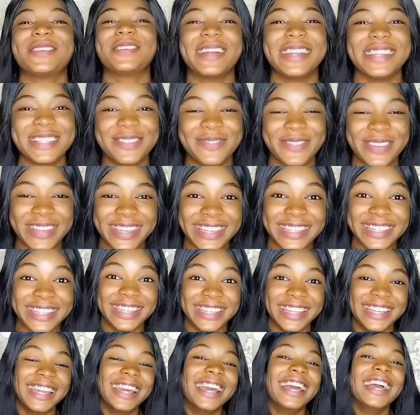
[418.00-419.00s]
what am I
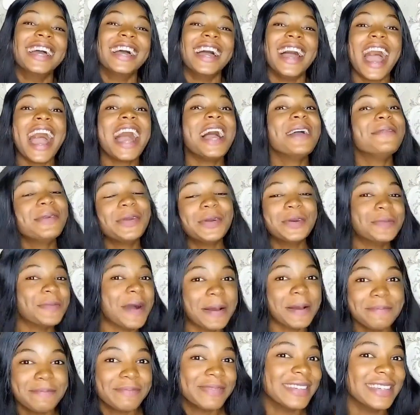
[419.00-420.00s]
speaking here? I be
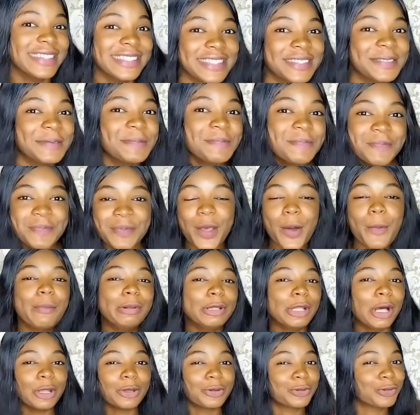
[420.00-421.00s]
human being.
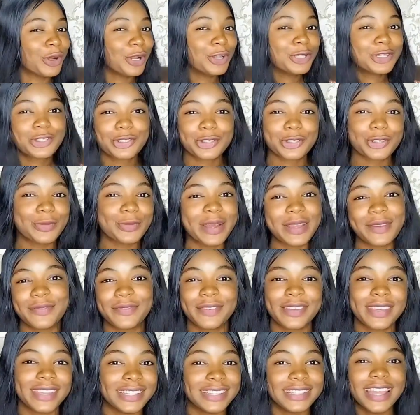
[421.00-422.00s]
Blood runs through
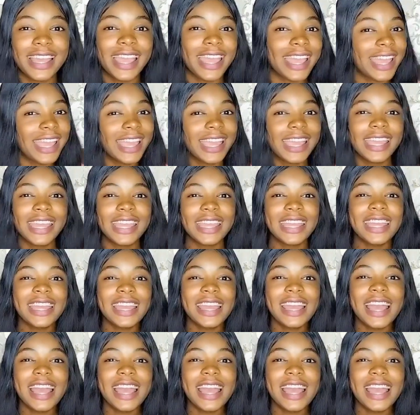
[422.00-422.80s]
my vein. Eh?